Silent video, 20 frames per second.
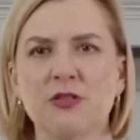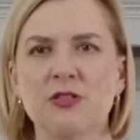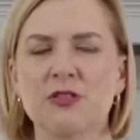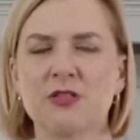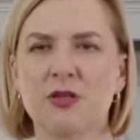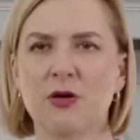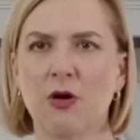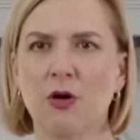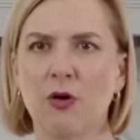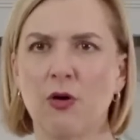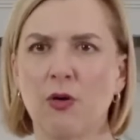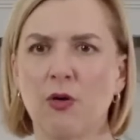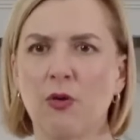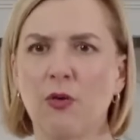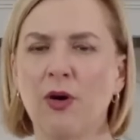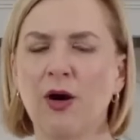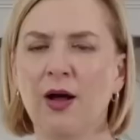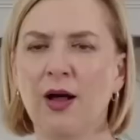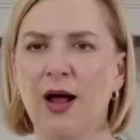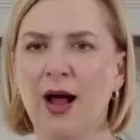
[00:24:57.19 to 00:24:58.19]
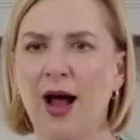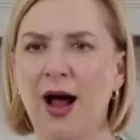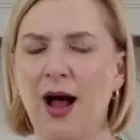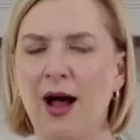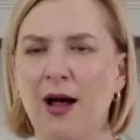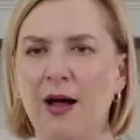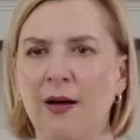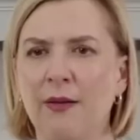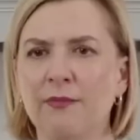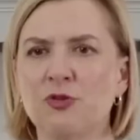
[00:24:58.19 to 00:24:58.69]
So
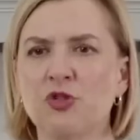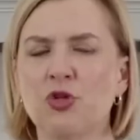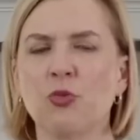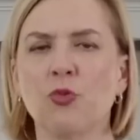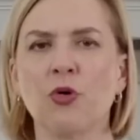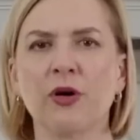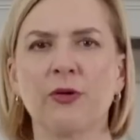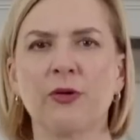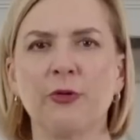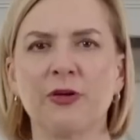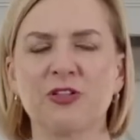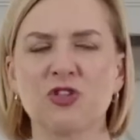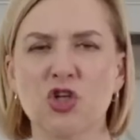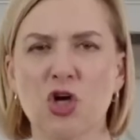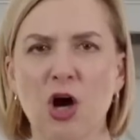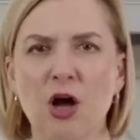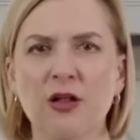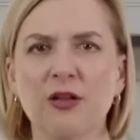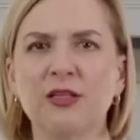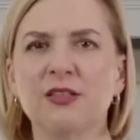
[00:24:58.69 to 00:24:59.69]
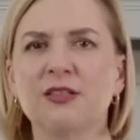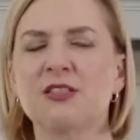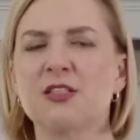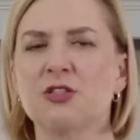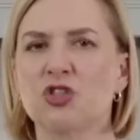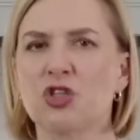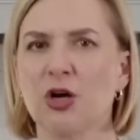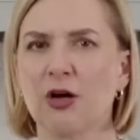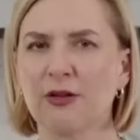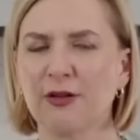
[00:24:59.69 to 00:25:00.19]
to work with chocolates and
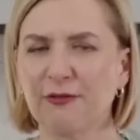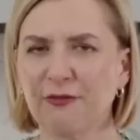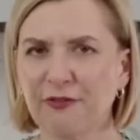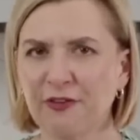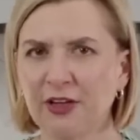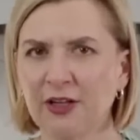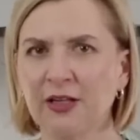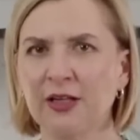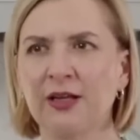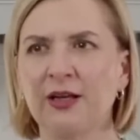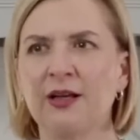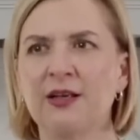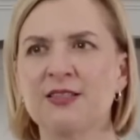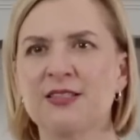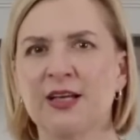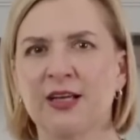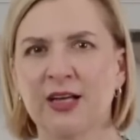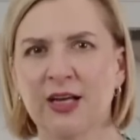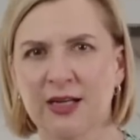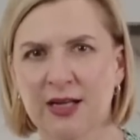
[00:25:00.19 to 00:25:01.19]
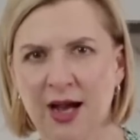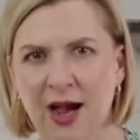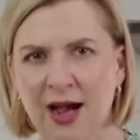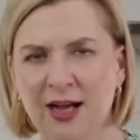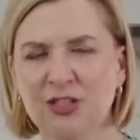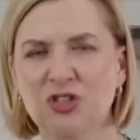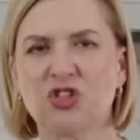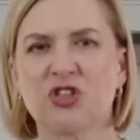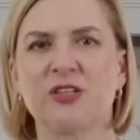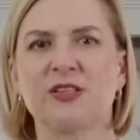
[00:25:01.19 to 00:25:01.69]
chocolate fillings and
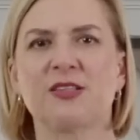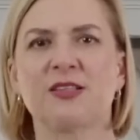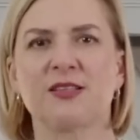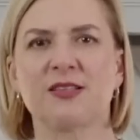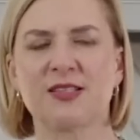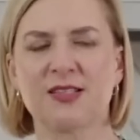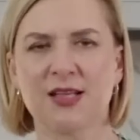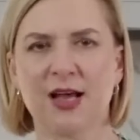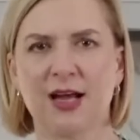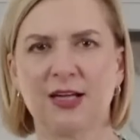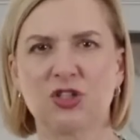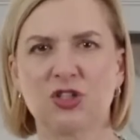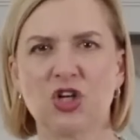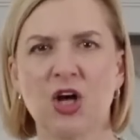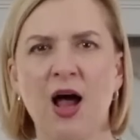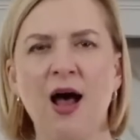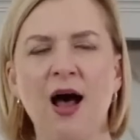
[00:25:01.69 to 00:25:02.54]
ganaches and such.